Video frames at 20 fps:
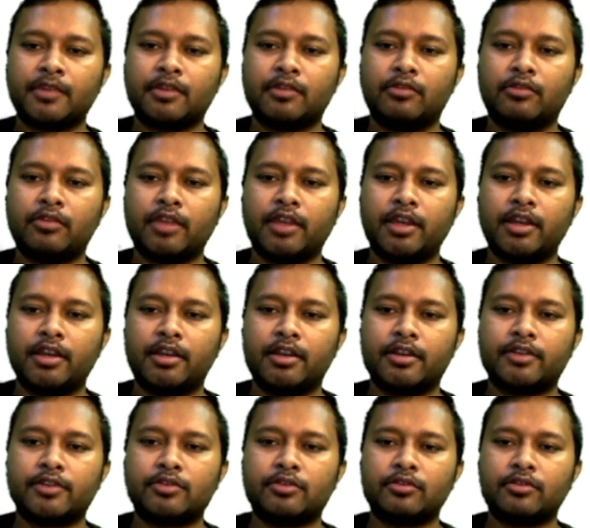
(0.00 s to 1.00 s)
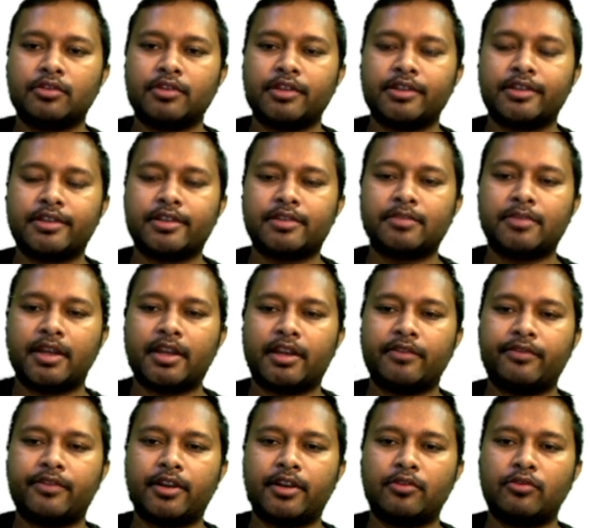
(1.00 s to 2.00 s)
Okay, so this is my
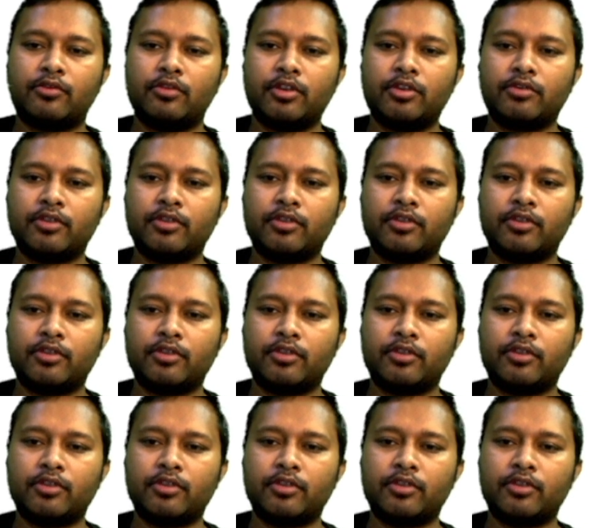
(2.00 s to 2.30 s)
referral code.